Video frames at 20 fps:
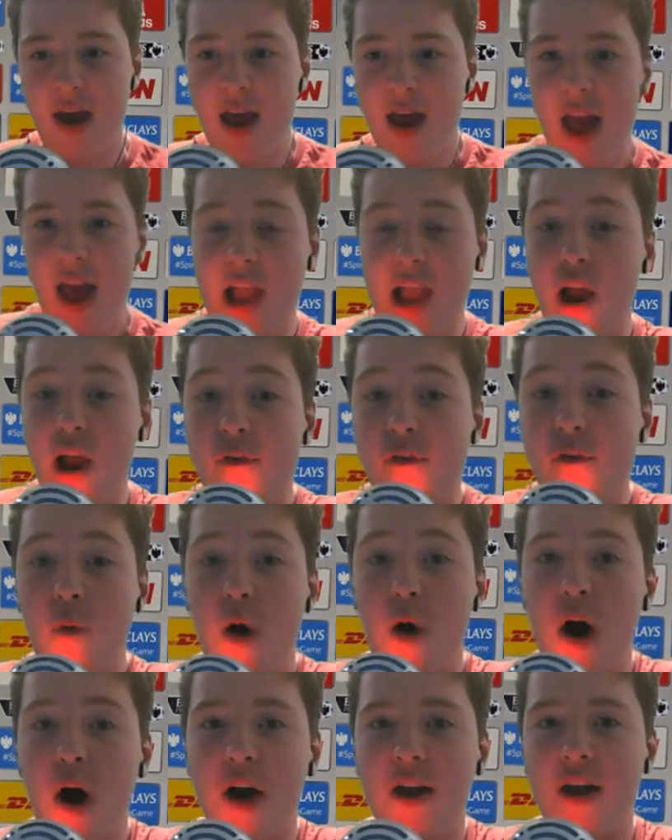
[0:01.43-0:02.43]
Hello
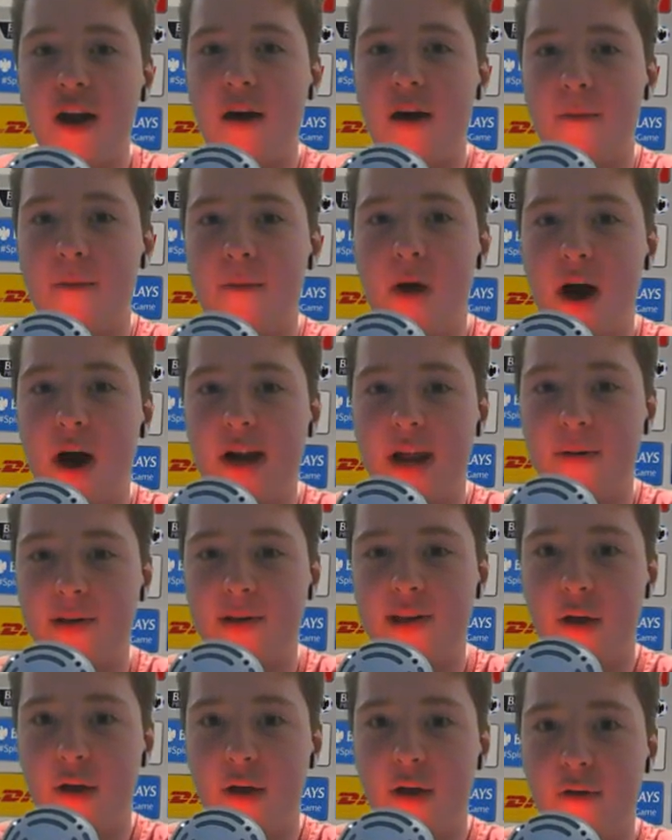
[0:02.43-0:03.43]
everyone, my name
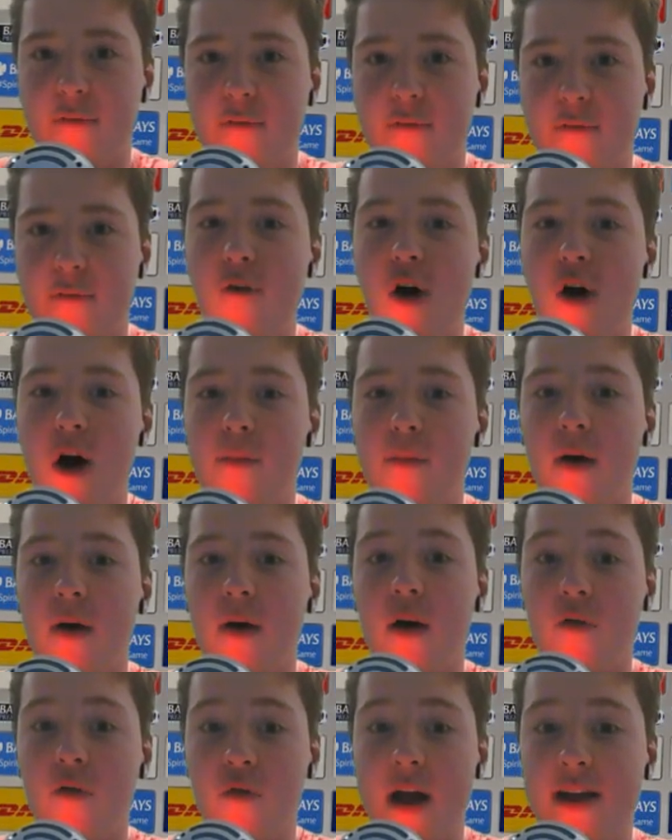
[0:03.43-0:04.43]
is Kieran from
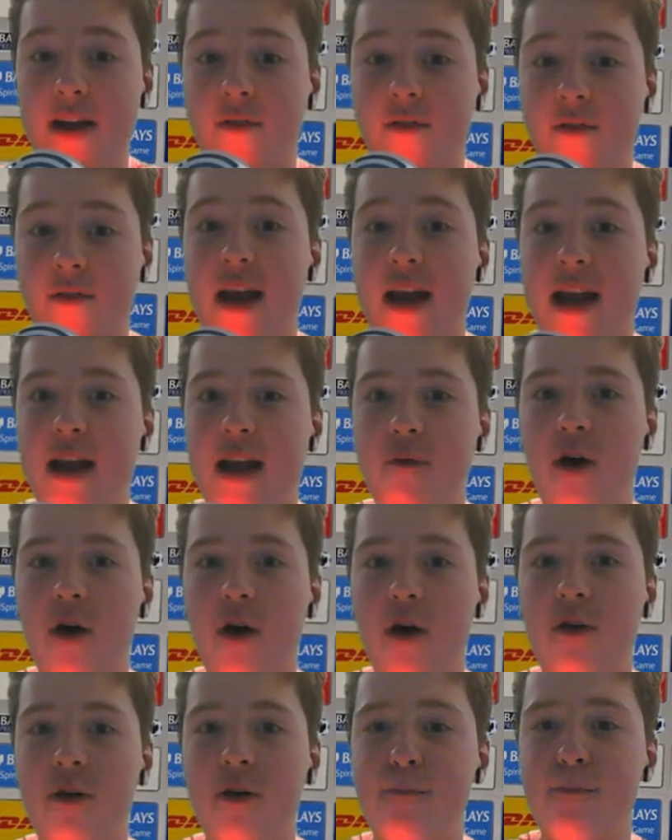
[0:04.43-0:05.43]
Red Devil Weekly.
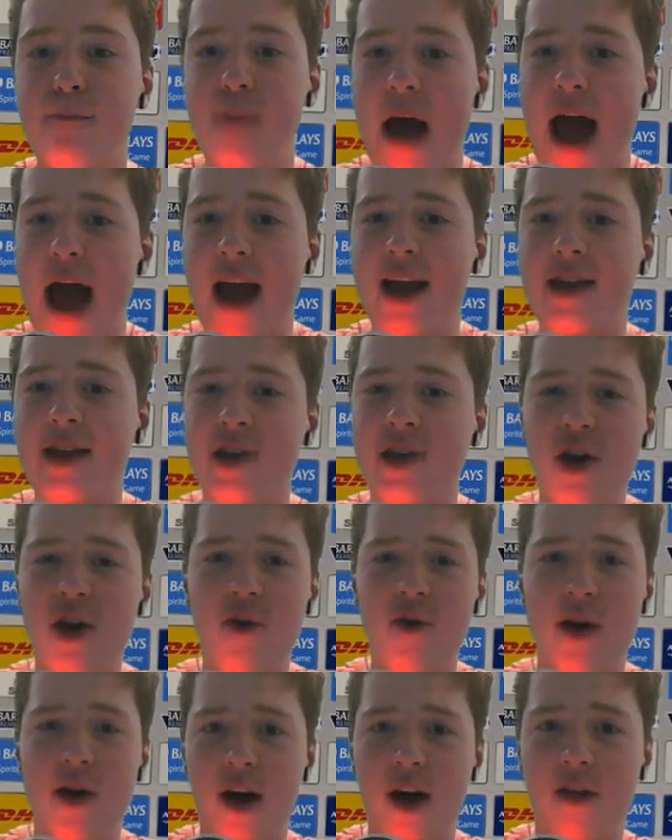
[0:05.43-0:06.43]
Welcome back
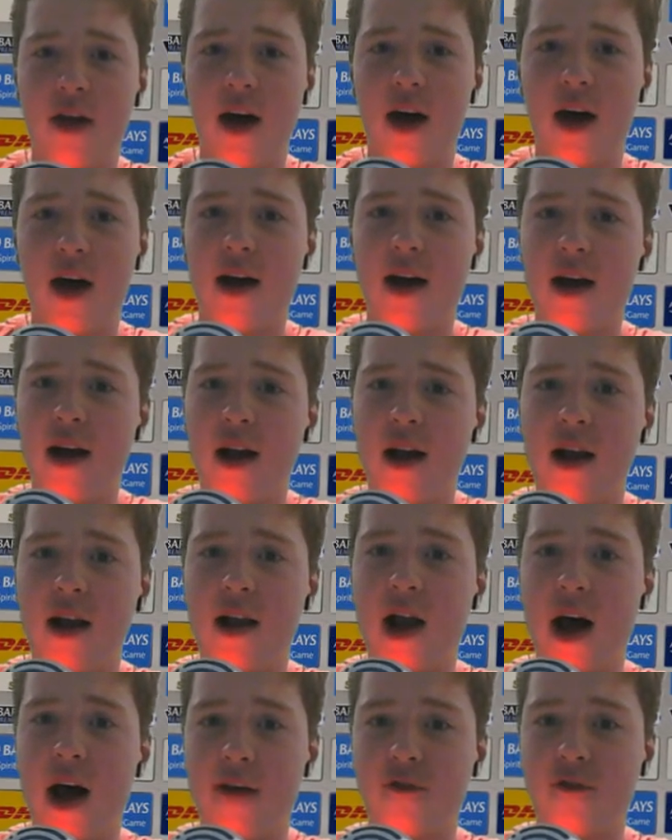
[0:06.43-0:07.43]
to another
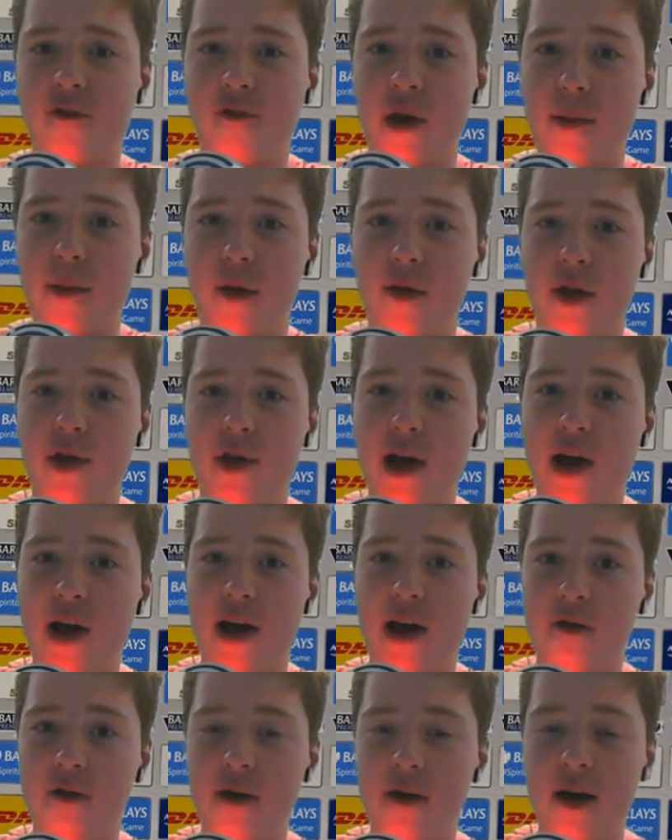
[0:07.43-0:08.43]
live stream on the
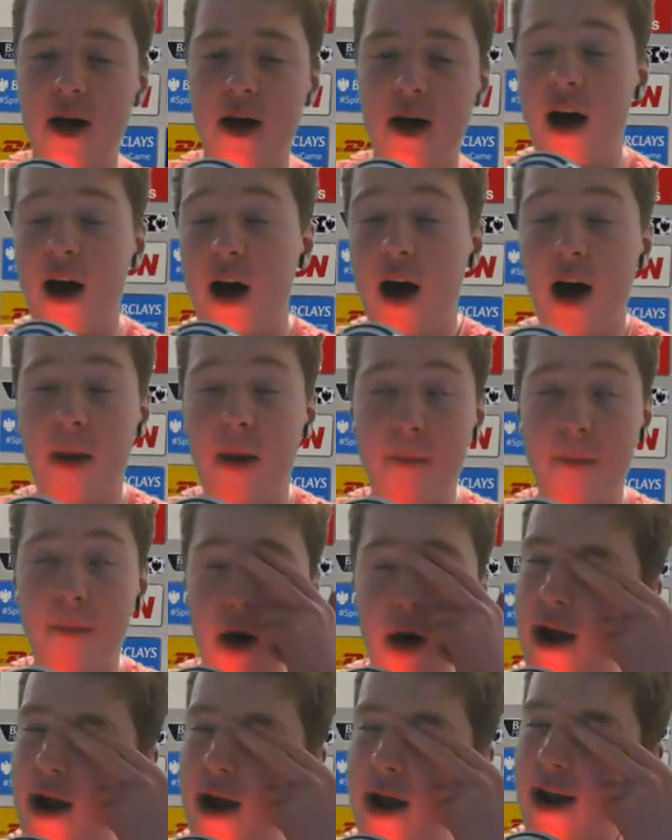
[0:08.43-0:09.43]
channel. By
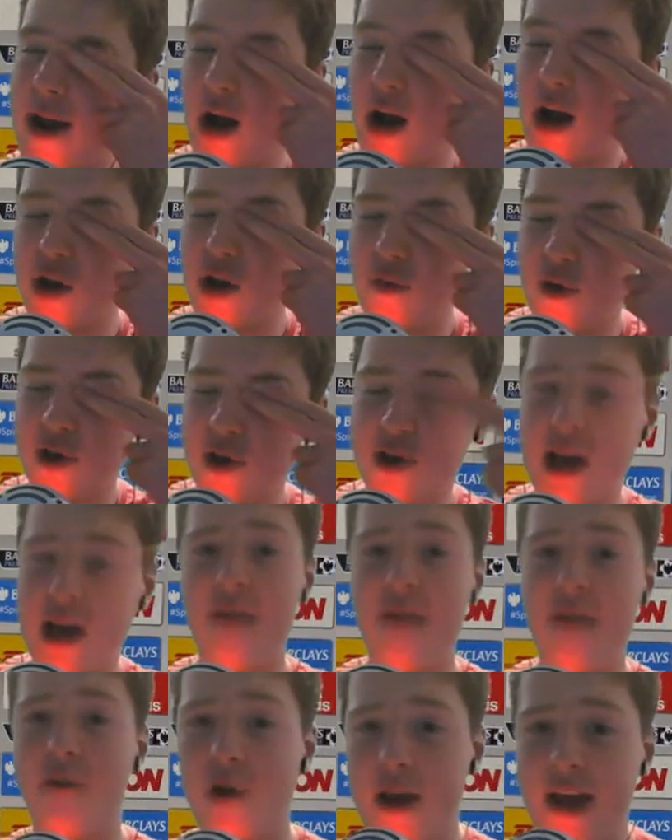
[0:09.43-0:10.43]
the way guys, just want to say
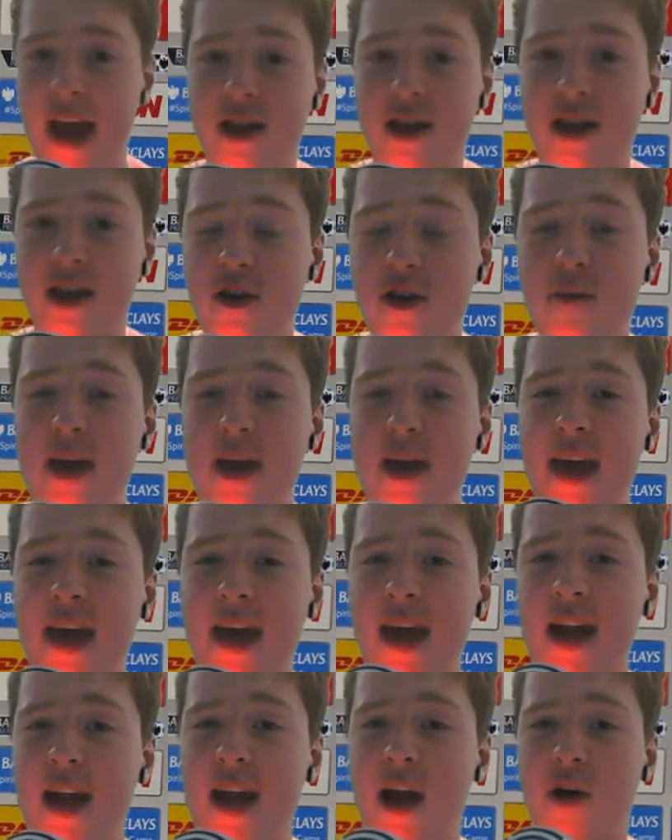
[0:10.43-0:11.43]
before we get into it, you've been
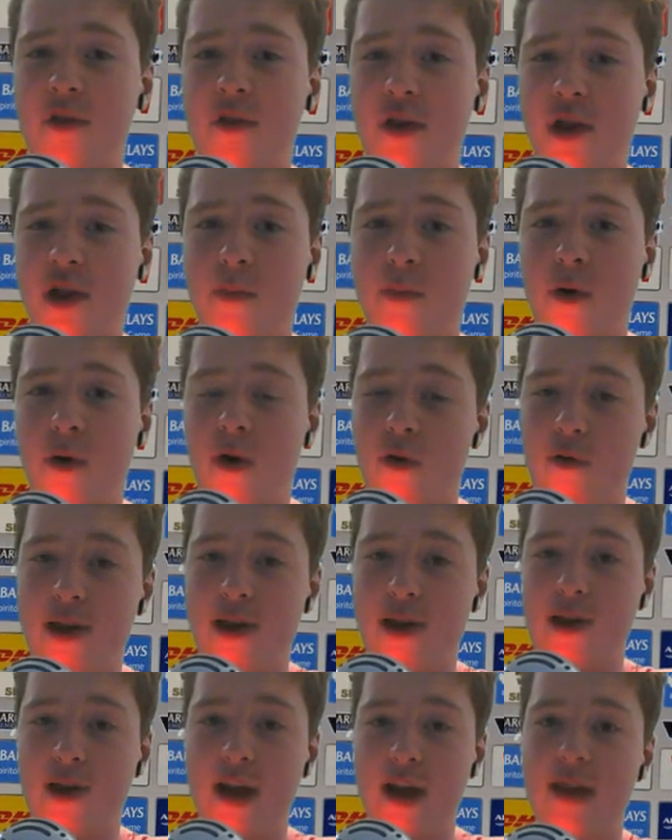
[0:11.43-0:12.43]
killing it on the support
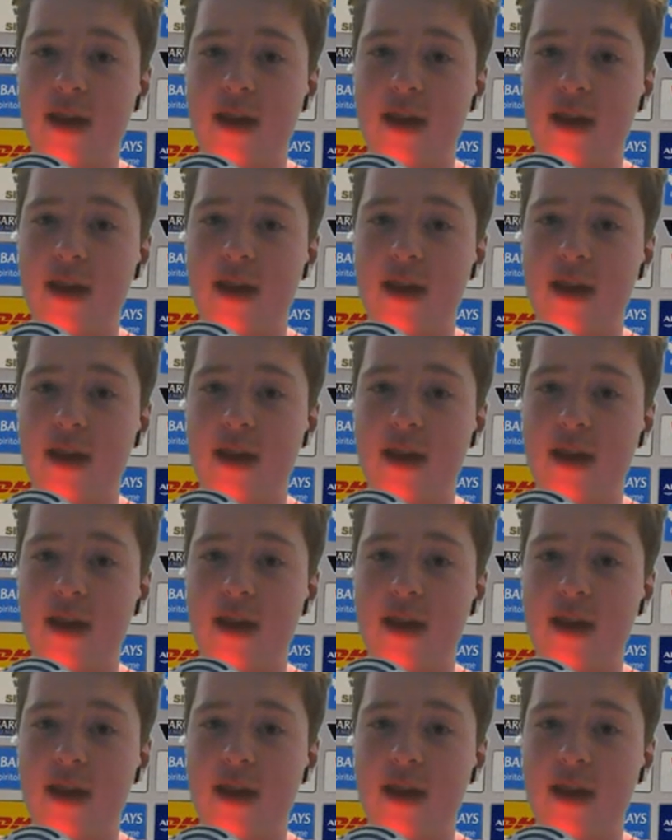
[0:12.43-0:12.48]
recently.